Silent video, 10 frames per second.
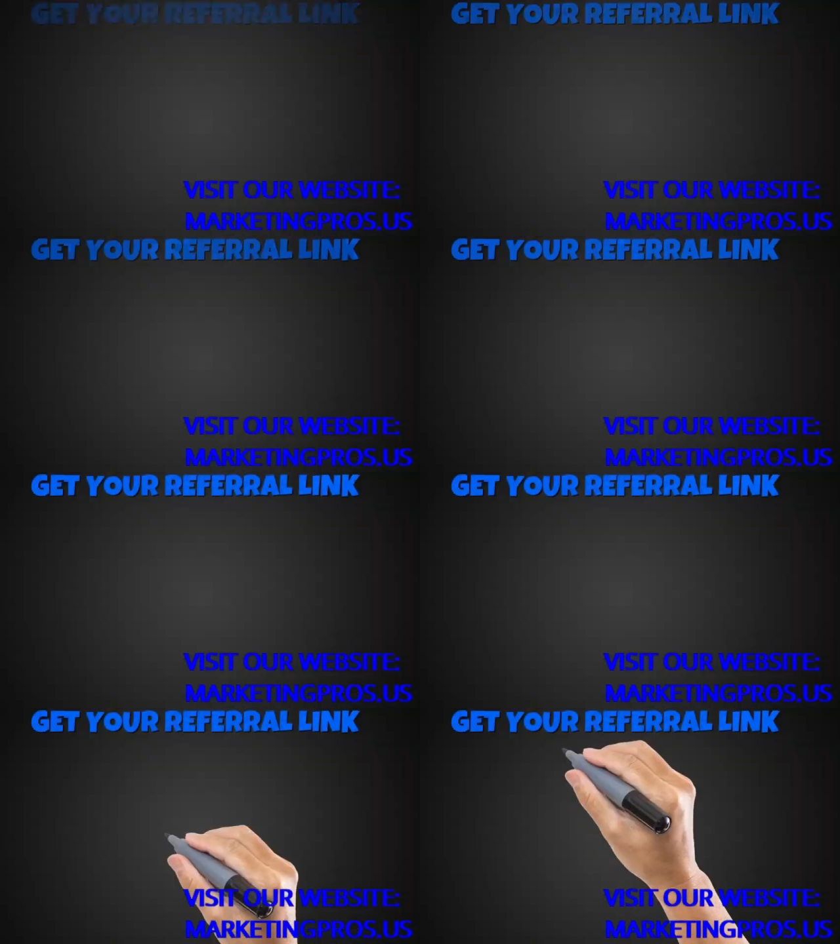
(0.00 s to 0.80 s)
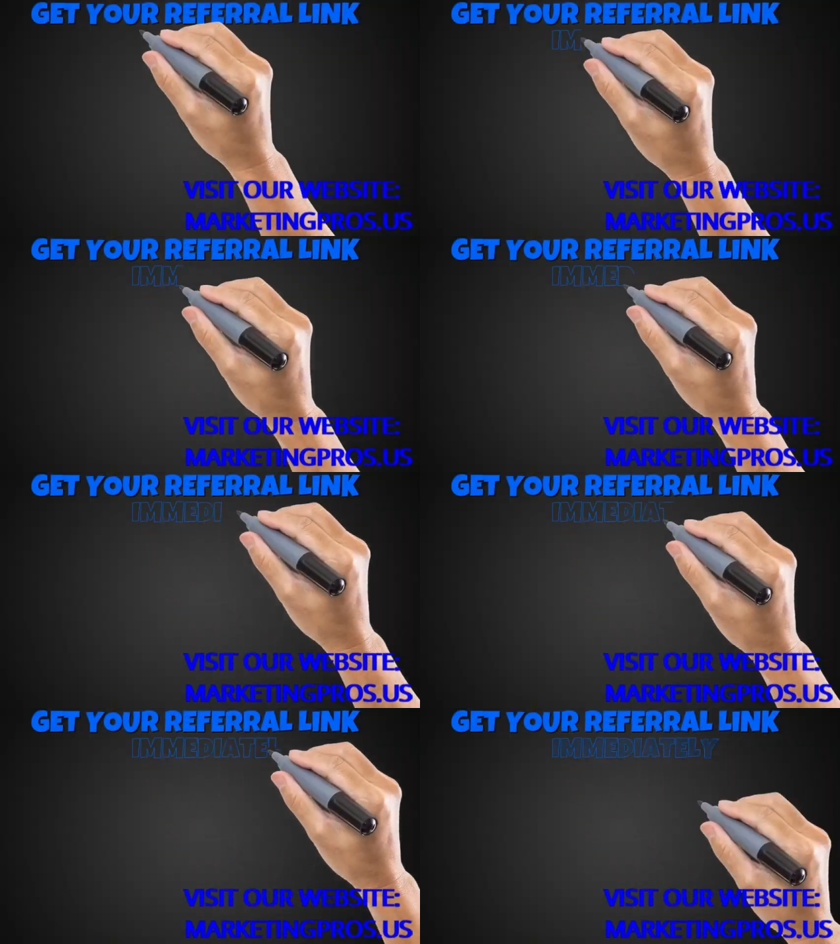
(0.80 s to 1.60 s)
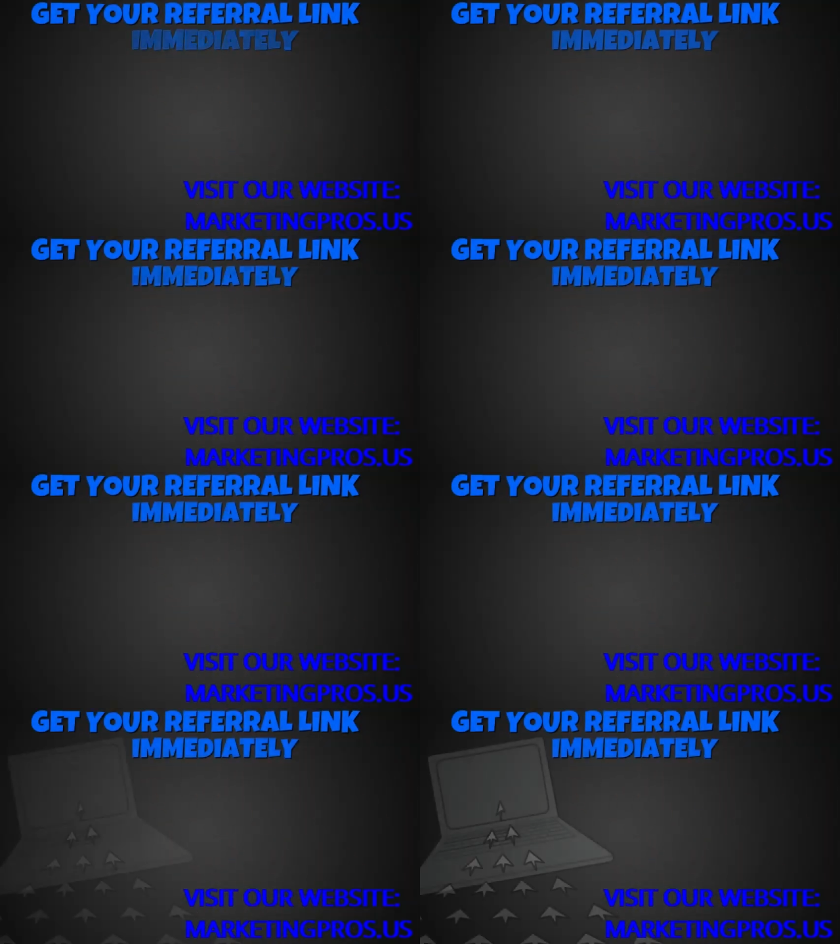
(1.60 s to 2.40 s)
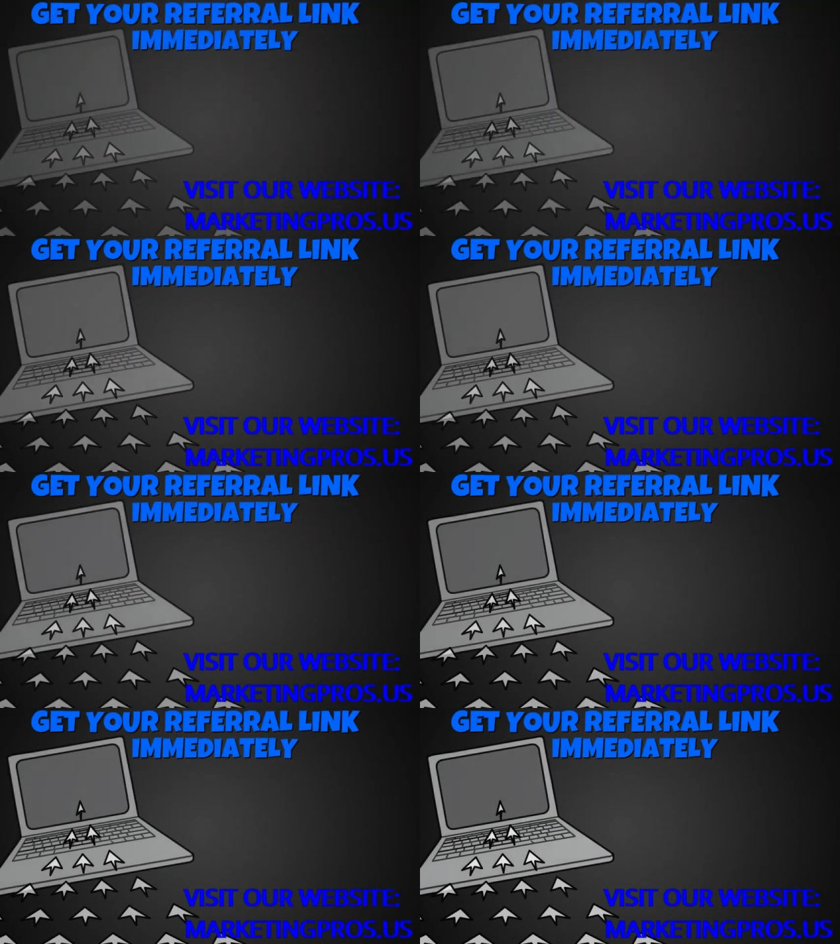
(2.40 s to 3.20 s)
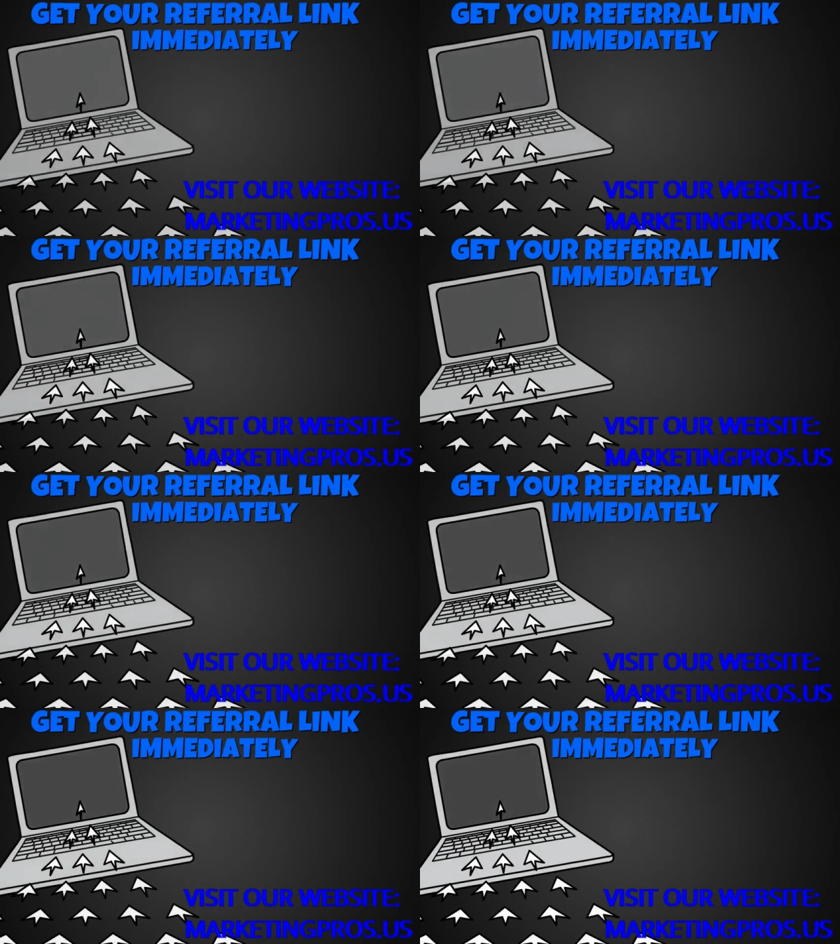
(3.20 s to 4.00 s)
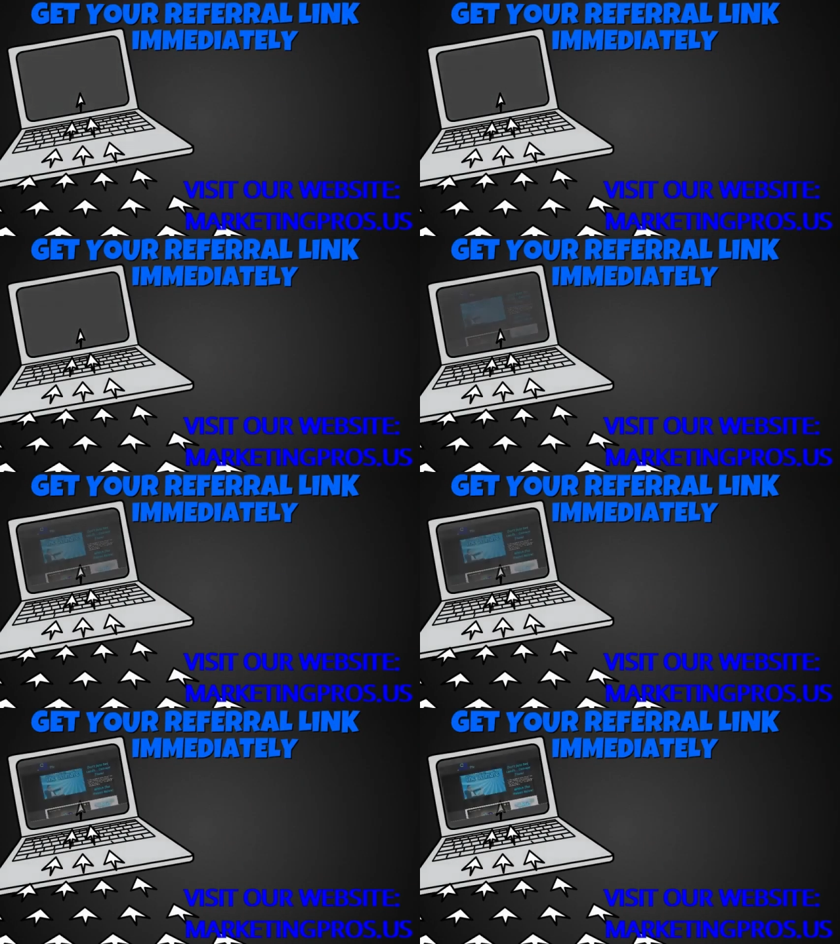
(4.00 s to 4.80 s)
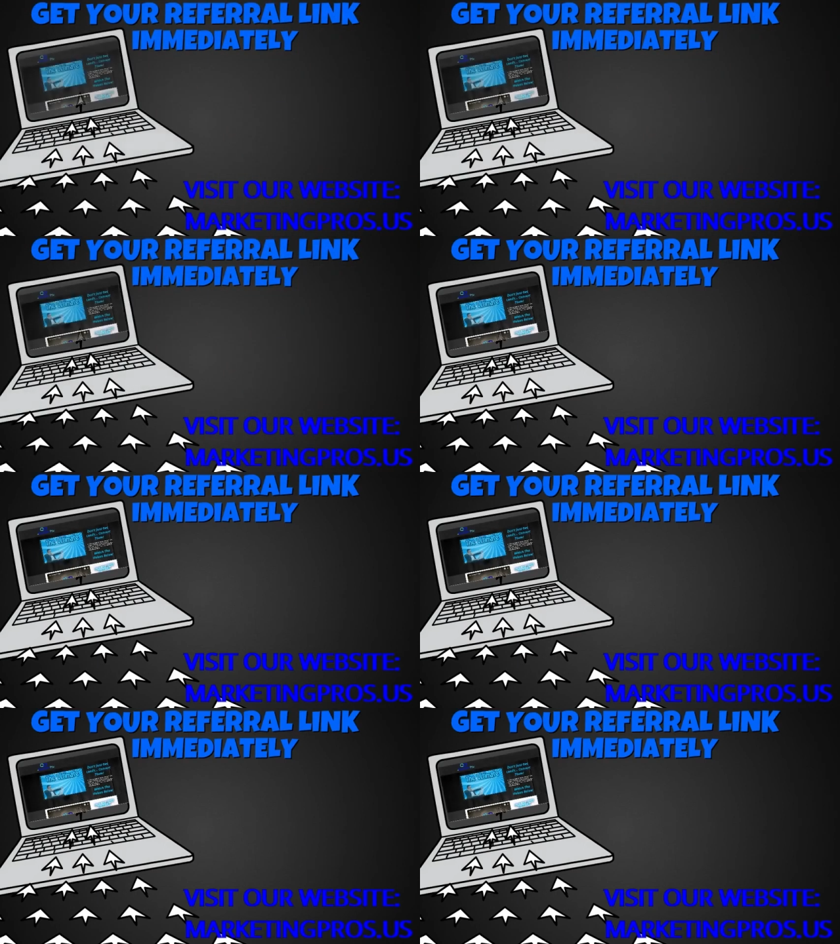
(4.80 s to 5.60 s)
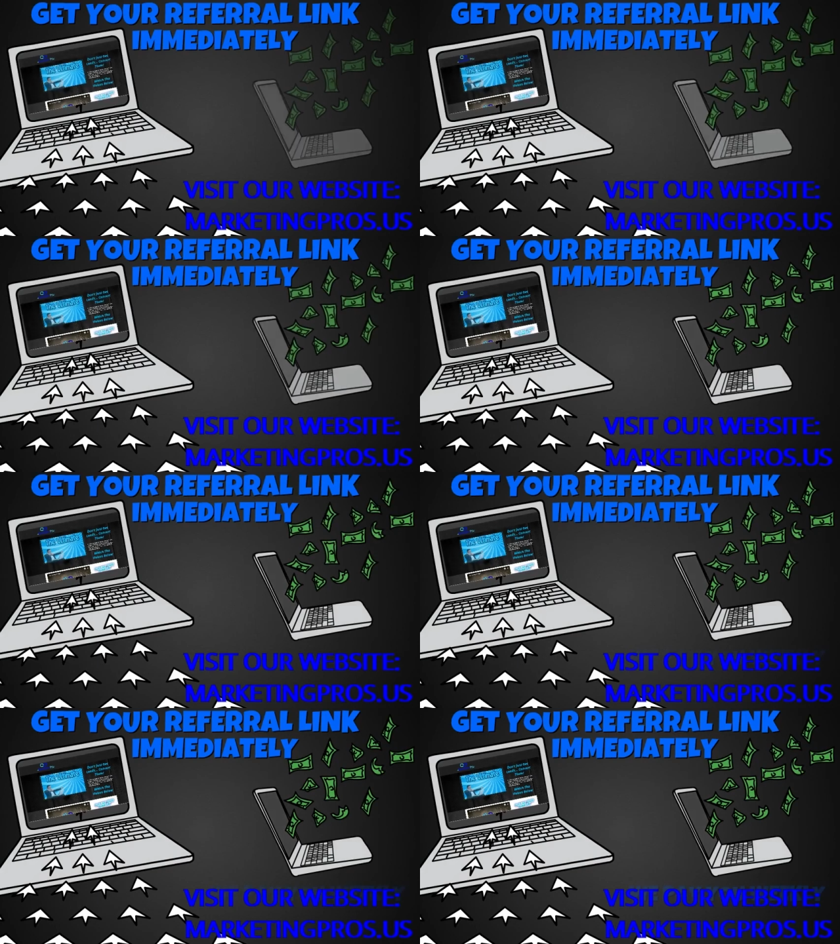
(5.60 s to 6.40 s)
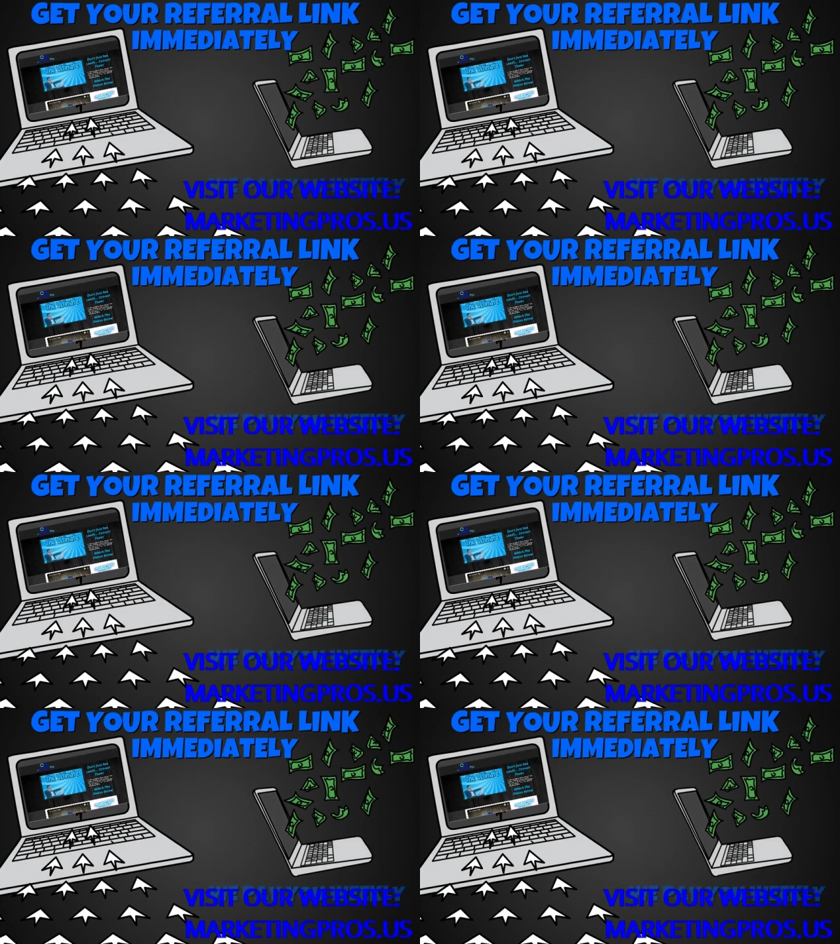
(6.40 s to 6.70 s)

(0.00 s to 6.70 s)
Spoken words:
No face is visible, so there are no lips to read.